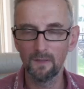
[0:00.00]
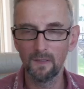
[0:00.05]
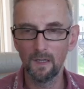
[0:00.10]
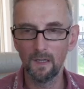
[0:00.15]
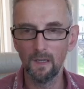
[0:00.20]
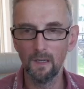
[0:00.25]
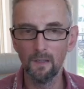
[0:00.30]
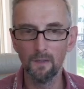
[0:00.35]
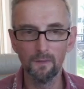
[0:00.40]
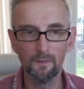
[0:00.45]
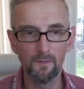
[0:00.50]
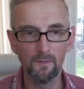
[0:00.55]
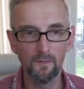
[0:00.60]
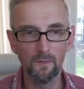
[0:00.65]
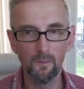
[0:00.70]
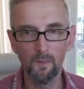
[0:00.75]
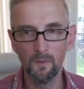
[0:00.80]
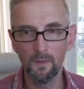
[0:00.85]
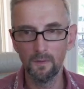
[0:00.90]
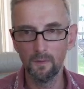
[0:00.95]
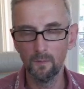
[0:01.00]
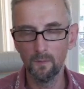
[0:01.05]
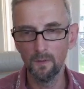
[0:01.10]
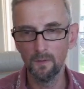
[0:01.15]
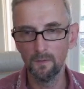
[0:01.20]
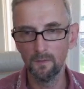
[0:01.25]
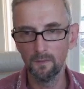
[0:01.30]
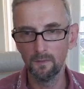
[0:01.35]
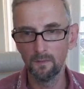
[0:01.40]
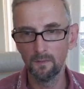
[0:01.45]
close to what you
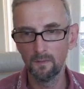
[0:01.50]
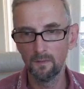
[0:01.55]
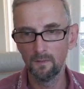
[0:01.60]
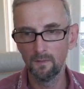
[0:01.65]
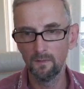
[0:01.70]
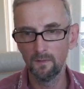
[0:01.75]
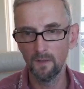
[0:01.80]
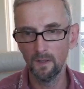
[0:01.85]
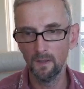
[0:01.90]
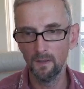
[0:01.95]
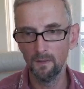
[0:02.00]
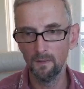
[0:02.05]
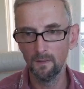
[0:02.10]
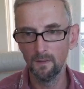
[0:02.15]
want. So